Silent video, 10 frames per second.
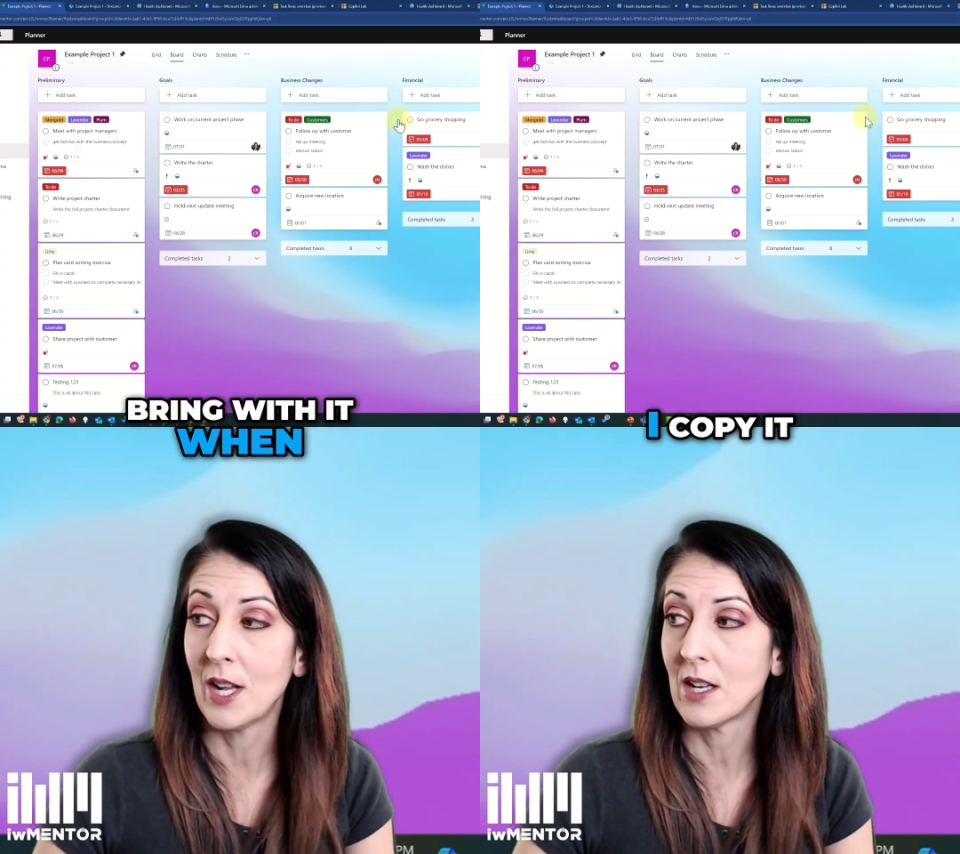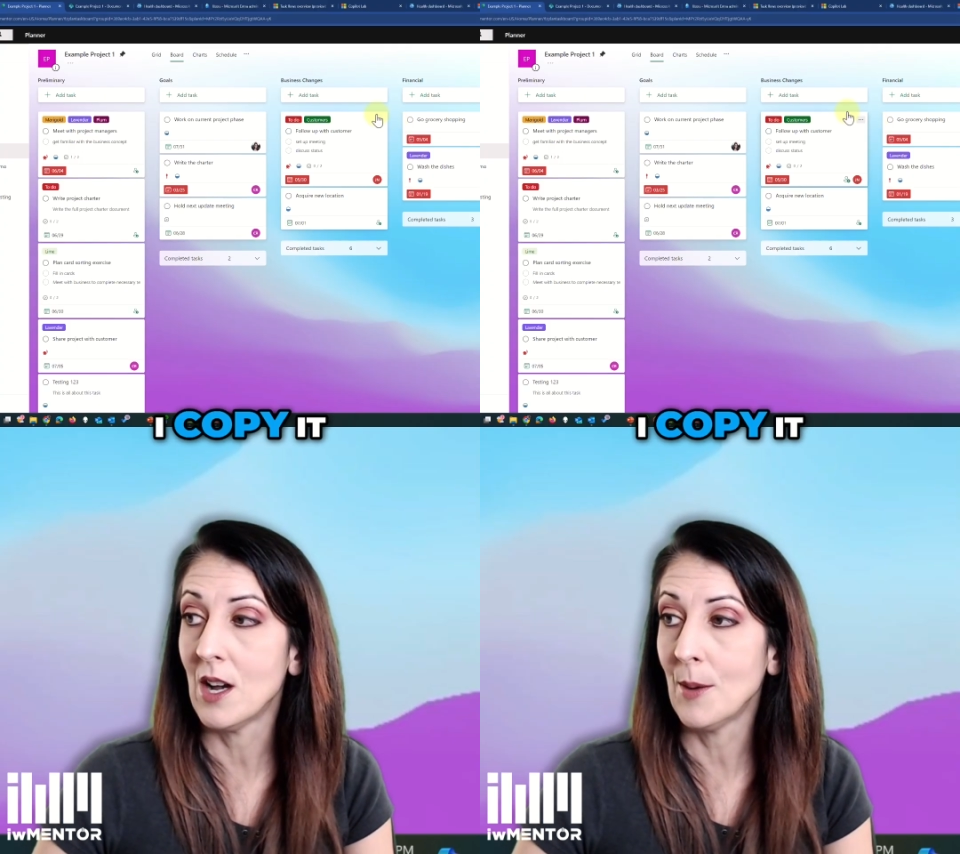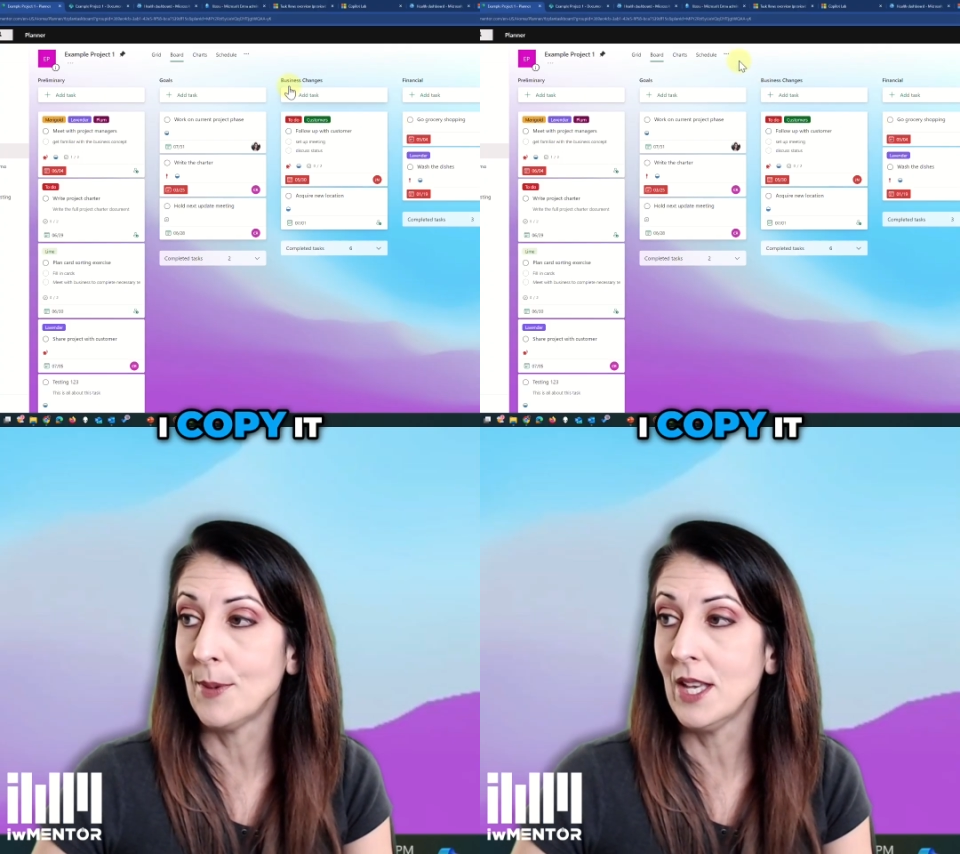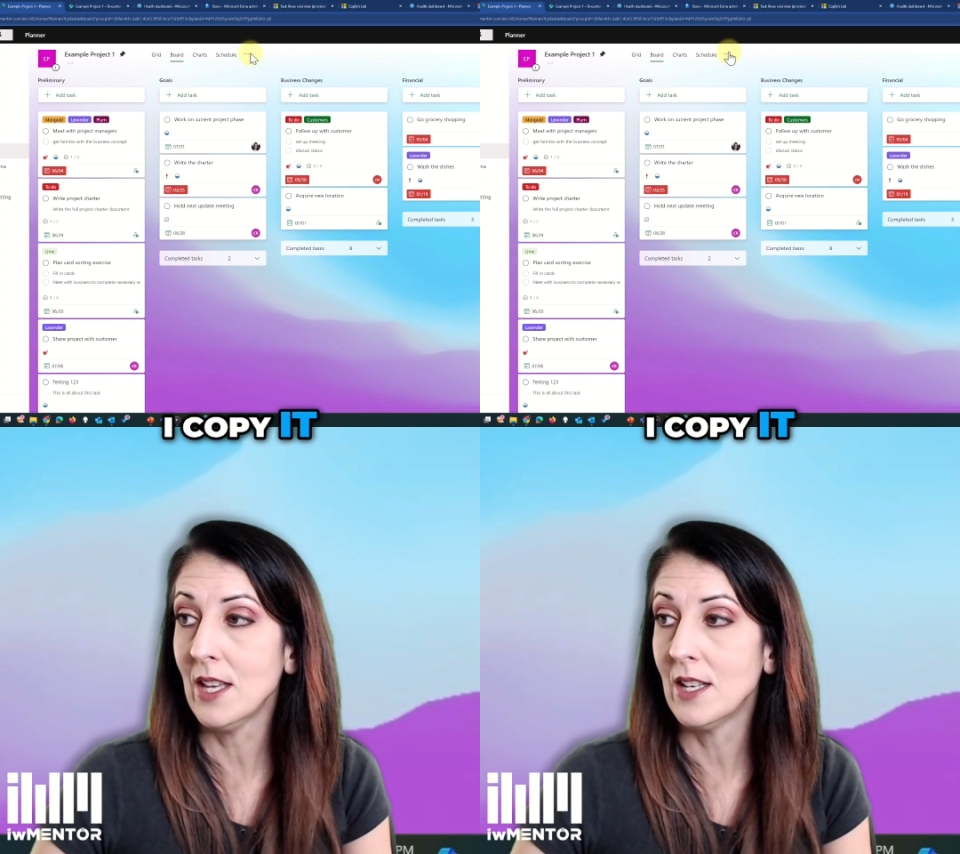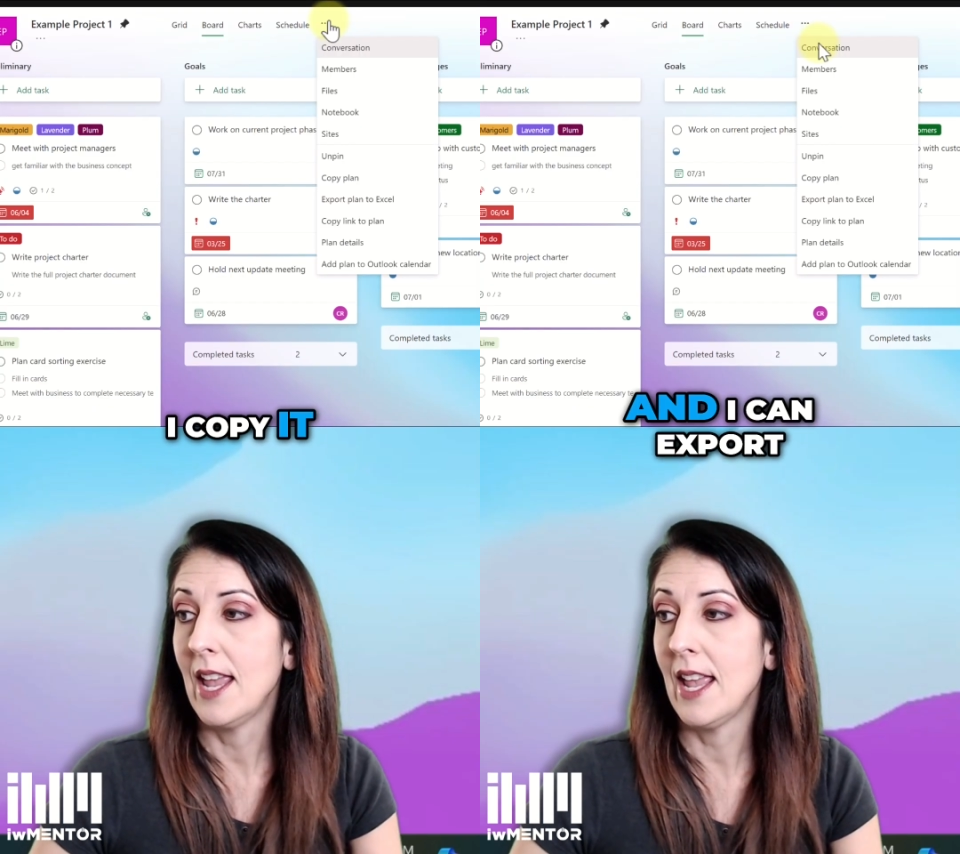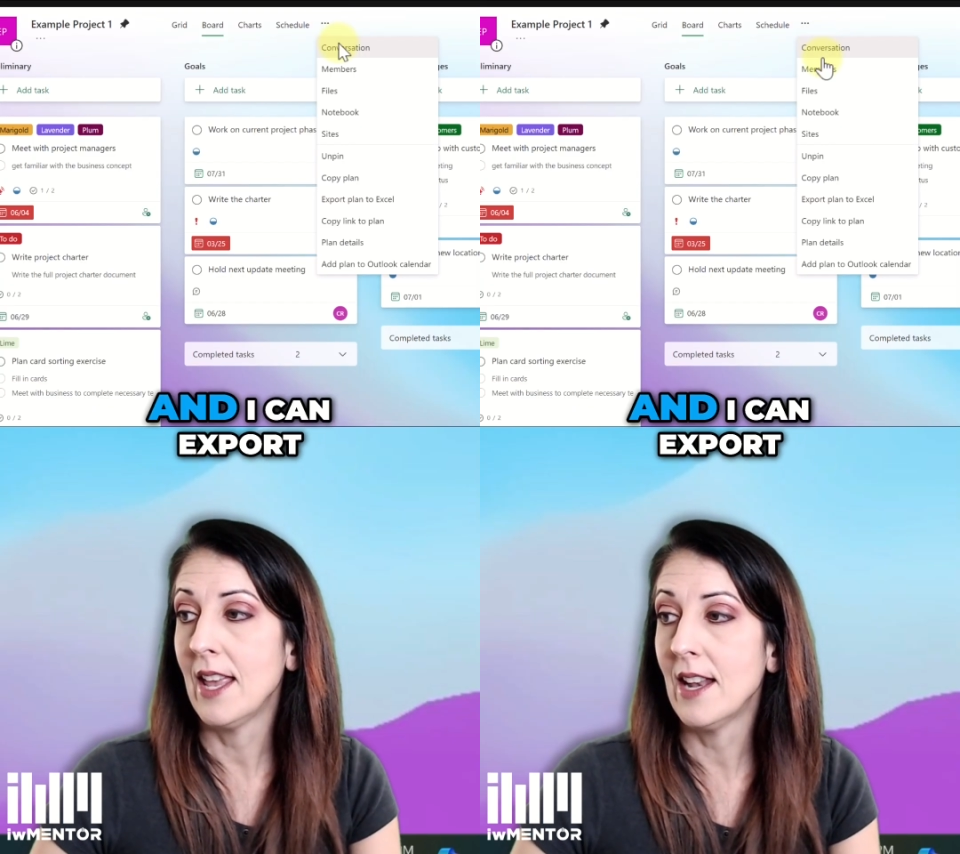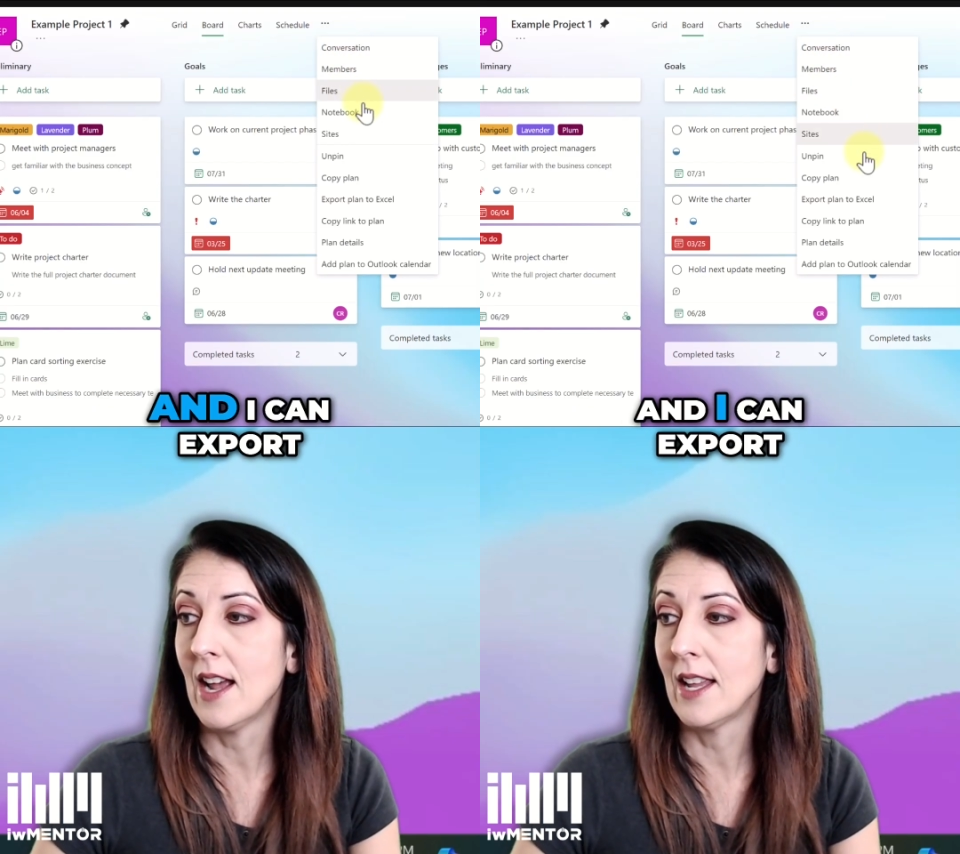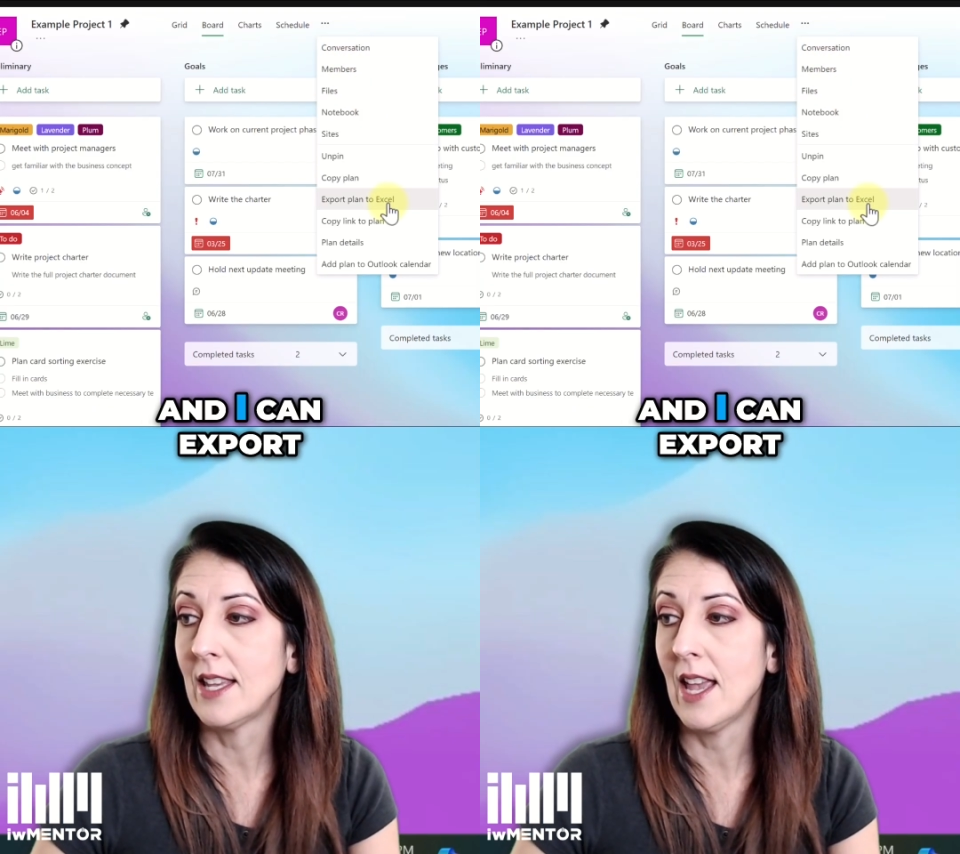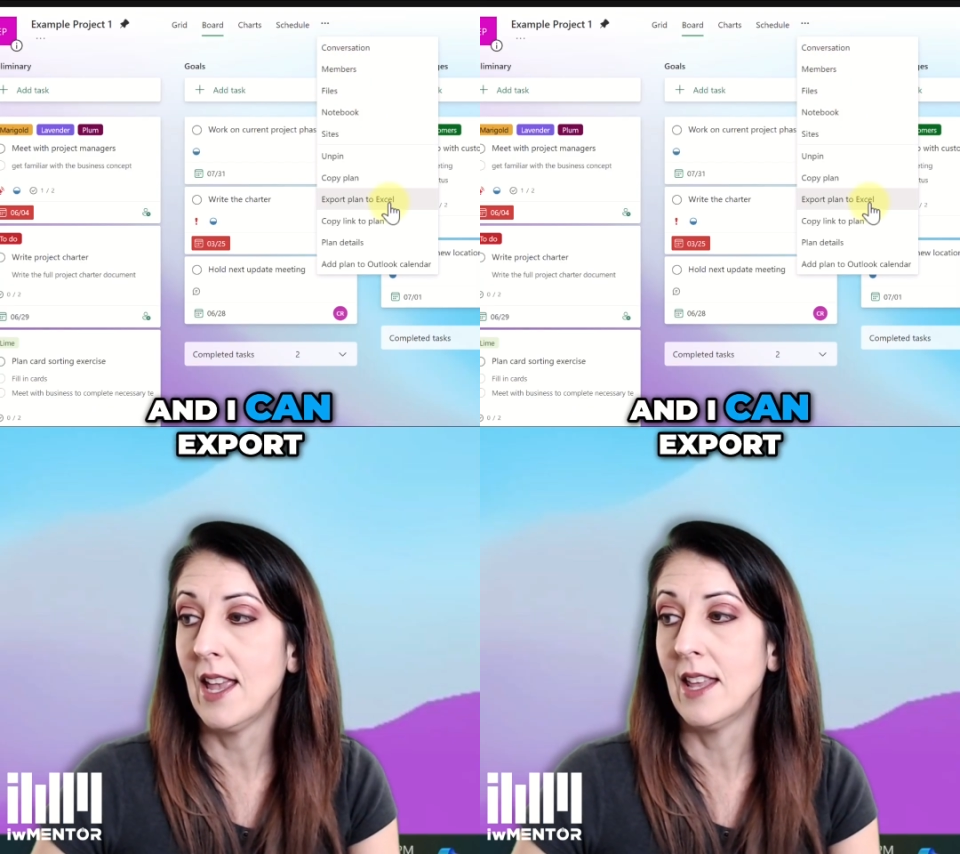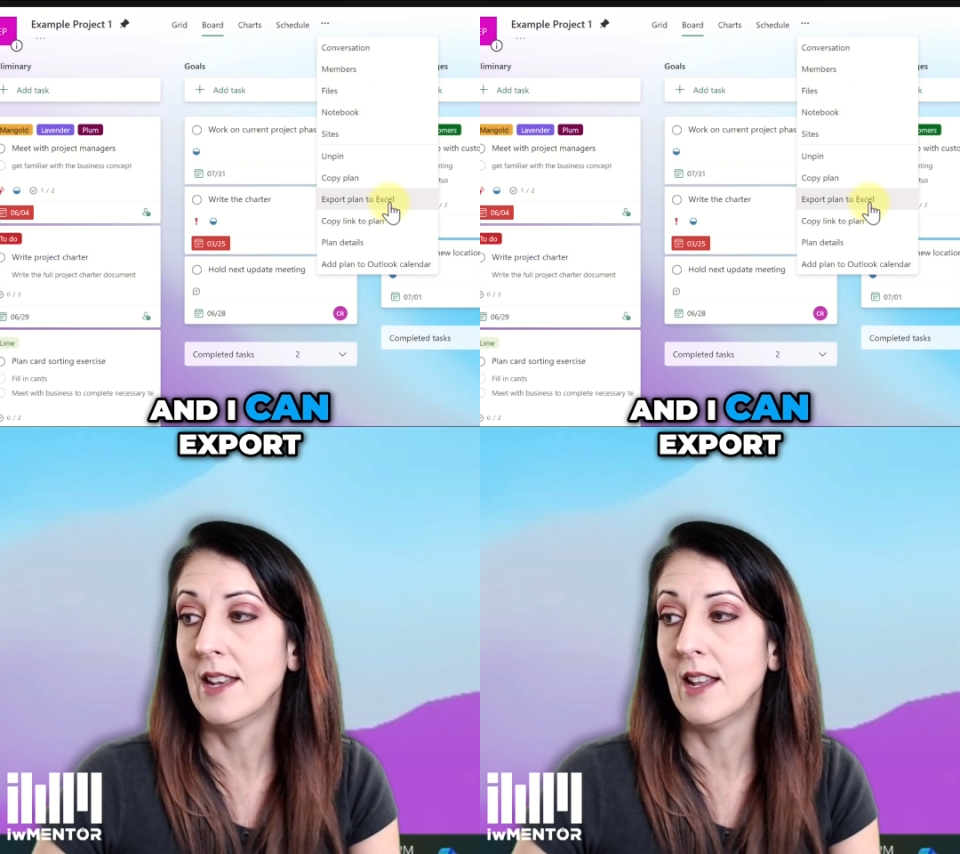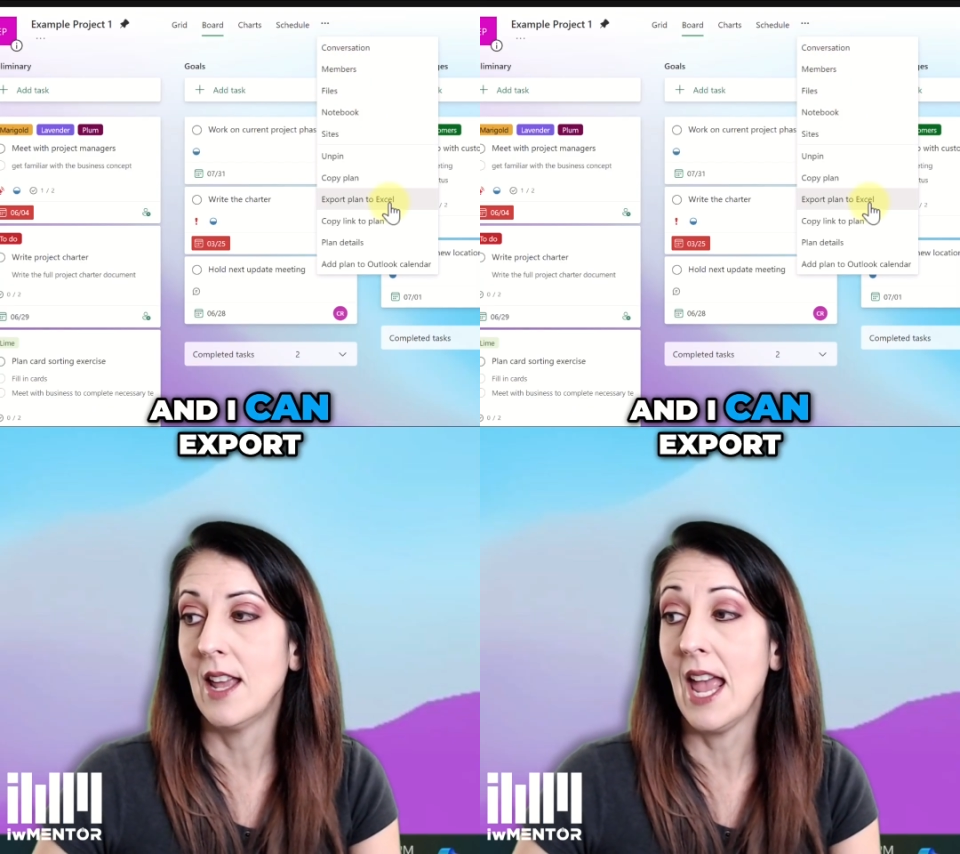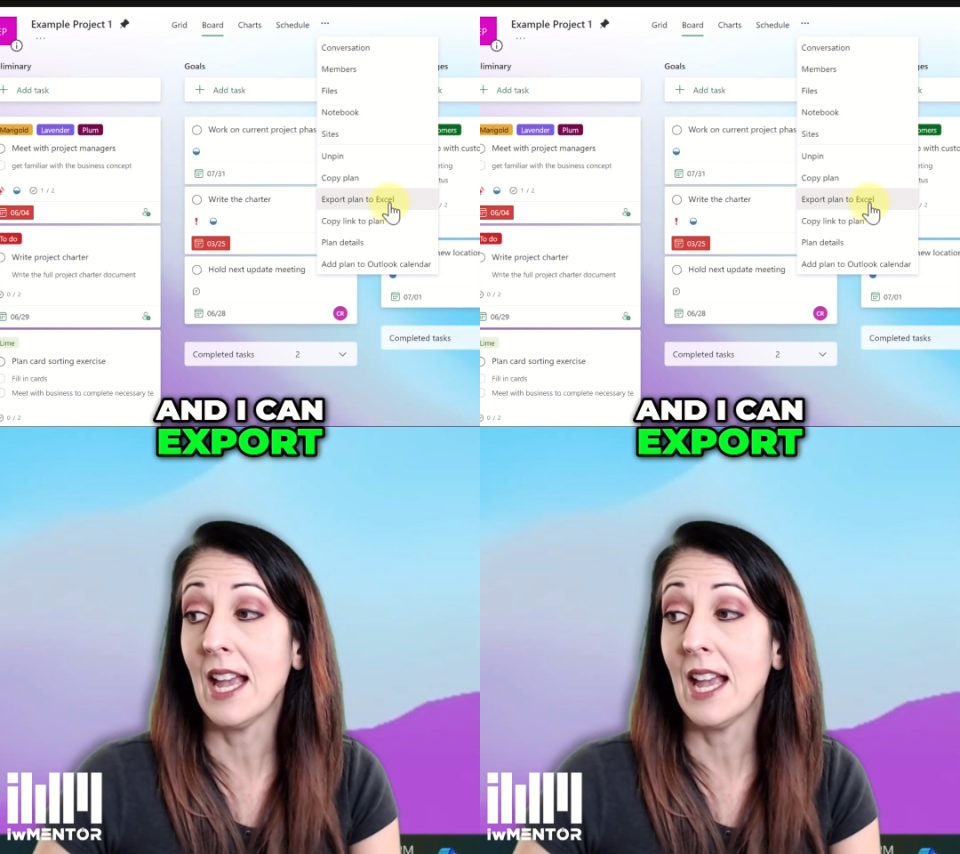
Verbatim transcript: when I copy it? And I can